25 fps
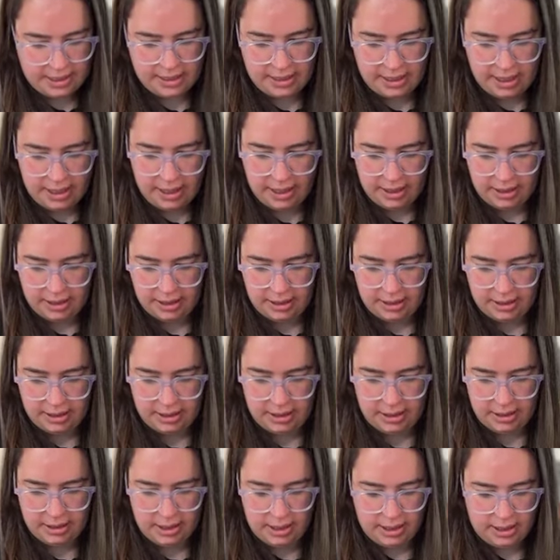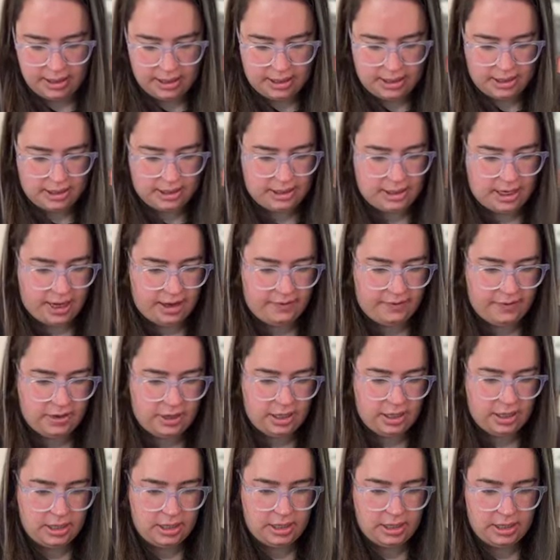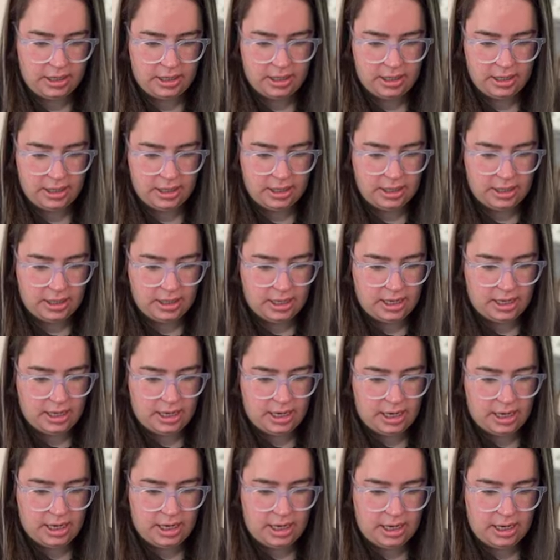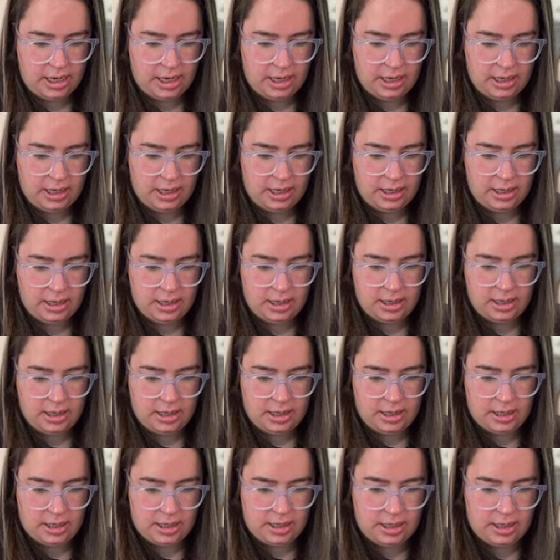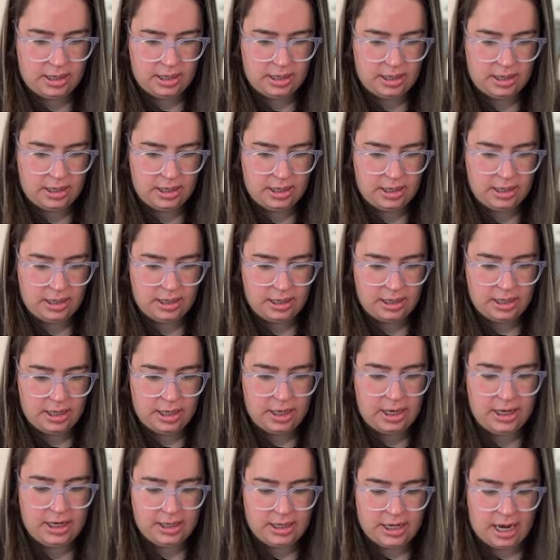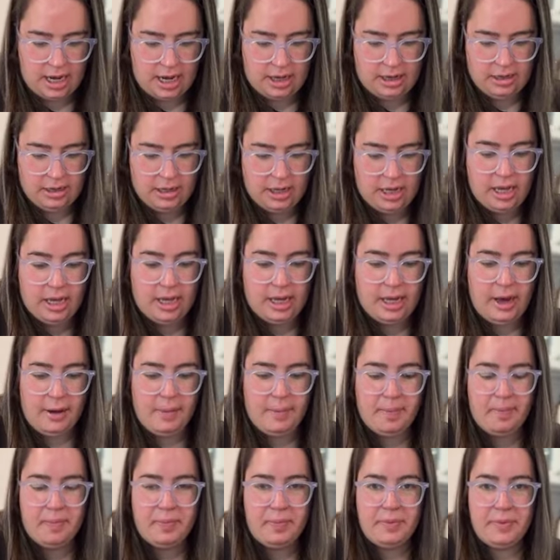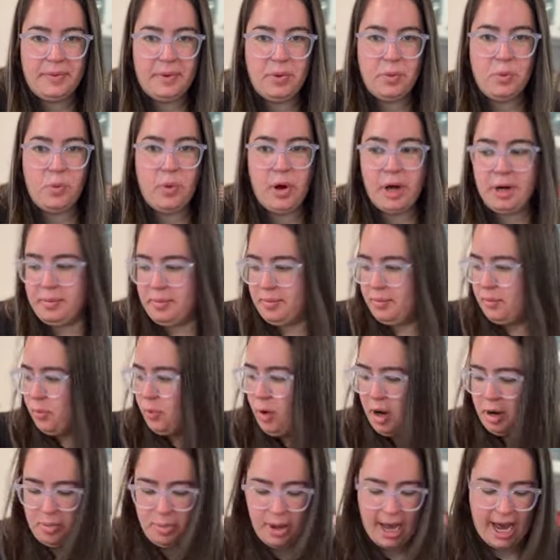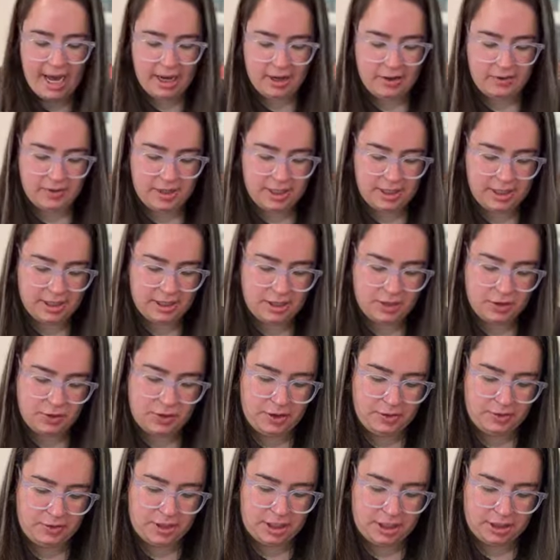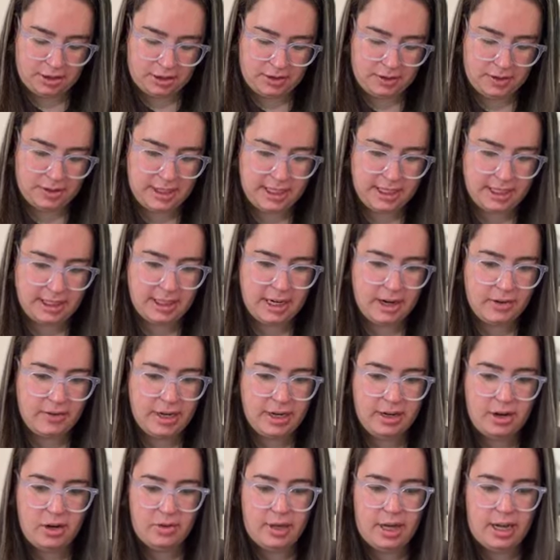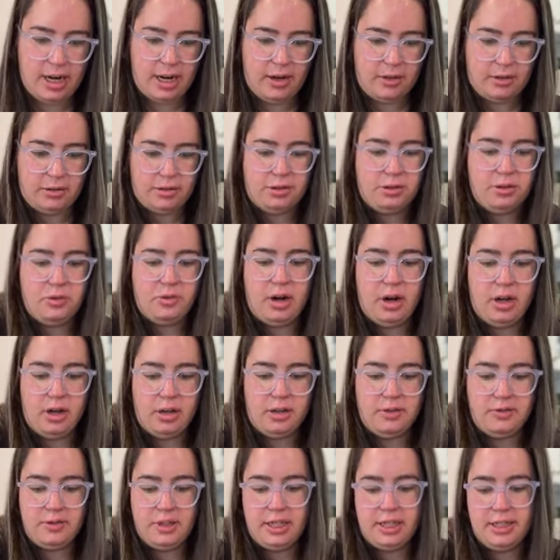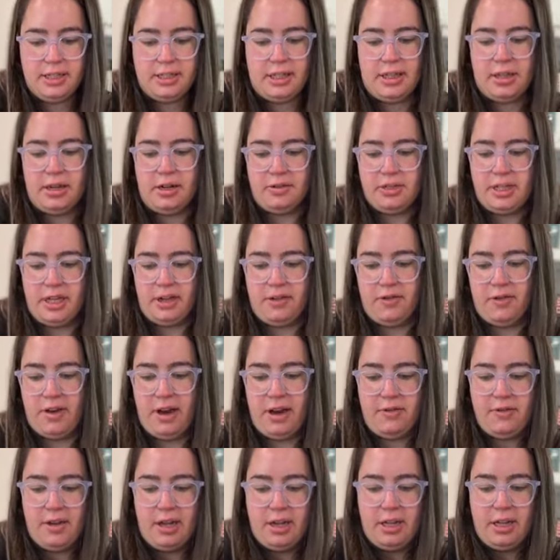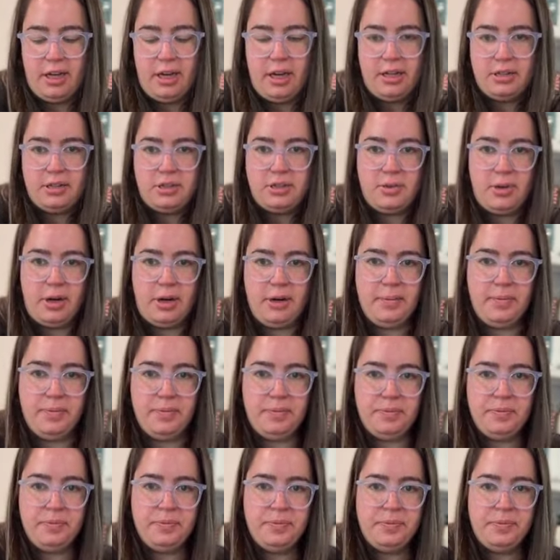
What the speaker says: 6, 7, 8, 9, 10. Yep, one pack of these is 50, so at least now I know that. I'll do all of these and then I'll take 5 out of the next one.